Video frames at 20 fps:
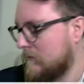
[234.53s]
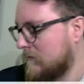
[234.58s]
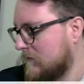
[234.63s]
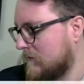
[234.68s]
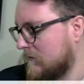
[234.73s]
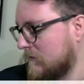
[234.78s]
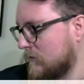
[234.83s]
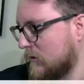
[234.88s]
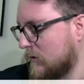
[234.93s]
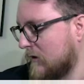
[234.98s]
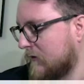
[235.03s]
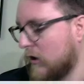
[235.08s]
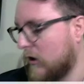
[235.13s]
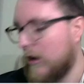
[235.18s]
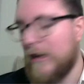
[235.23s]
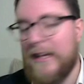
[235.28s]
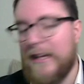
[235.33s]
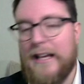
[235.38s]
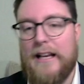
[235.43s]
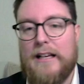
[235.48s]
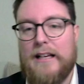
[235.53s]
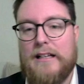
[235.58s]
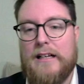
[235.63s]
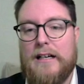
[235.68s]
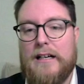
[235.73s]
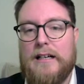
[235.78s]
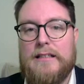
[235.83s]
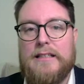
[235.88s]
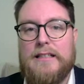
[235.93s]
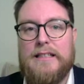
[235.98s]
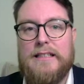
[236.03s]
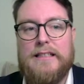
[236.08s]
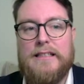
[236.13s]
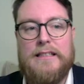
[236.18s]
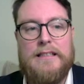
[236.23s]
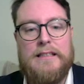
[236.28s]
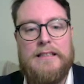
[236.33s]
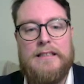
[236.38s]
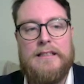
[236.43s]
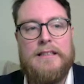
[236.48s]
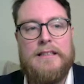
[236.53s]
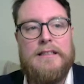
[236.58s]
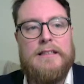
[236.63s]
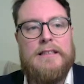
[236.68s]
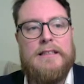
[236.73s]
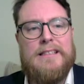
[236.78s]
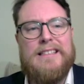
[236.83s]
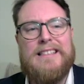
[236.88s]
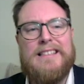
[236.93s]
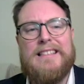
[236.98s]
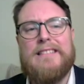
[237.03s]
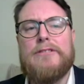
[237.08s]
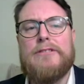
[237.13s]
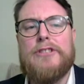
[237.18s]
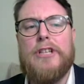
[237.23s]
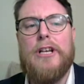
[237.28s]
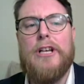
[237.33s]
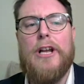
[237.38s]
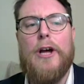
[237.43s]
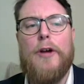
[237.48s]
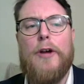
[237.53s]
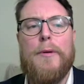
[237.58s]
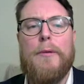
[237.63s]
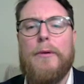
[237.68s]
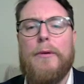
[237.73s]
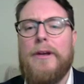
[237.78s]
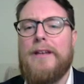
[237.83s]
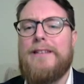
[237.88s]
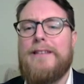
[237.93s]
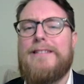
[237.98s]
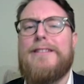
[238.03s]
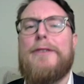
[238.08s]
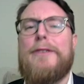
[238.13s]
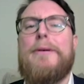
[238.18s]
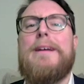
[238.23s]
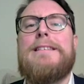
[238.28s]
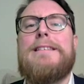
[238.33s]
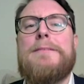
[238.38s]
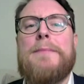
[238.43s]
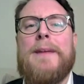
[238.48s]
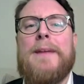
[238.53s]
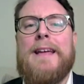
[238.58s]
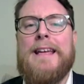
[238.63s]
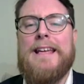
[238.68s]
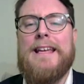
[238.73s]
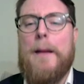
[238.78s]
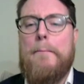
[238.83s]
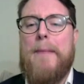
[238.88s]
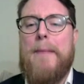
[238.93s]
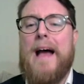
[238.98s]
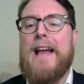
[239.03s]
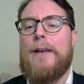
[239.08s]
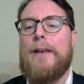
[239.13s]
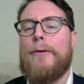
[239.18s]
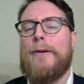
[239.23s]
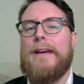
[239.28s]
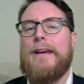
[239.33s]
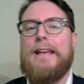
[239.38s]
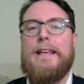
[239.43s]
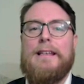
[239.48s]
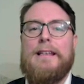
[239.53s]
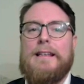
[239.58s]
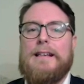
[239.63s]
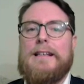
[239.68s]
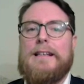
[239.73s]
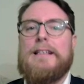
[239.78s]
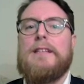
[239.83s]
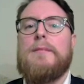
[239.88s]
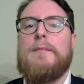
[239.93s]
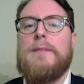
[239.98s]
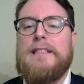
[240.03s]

We've got a yellow card. Oh, Chaloba, what are you doing to me? A penalty? I don't mind